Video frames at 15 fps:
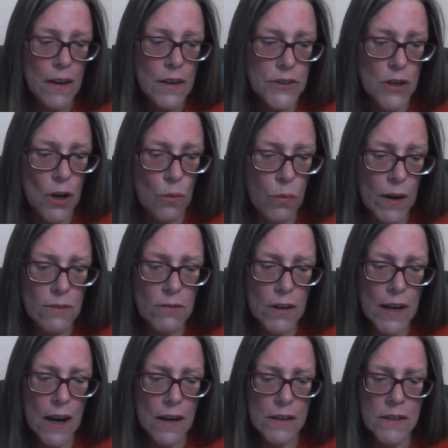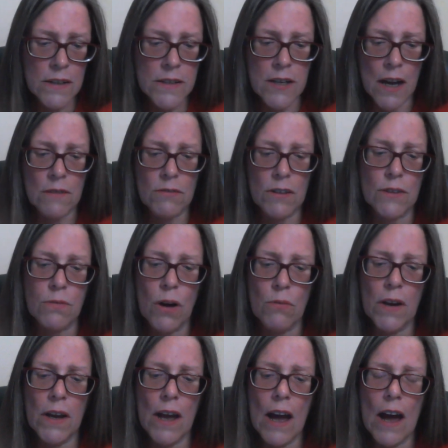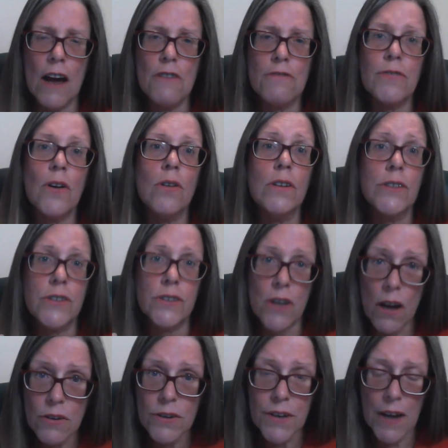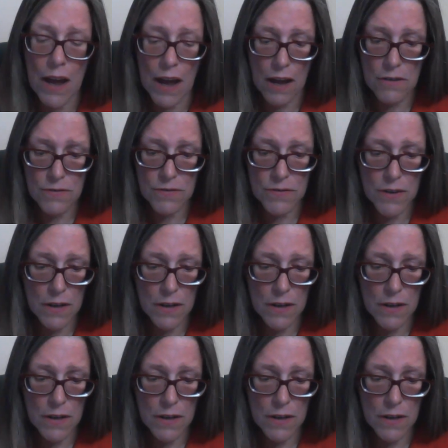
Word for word: So when we are content with what we have or don't have,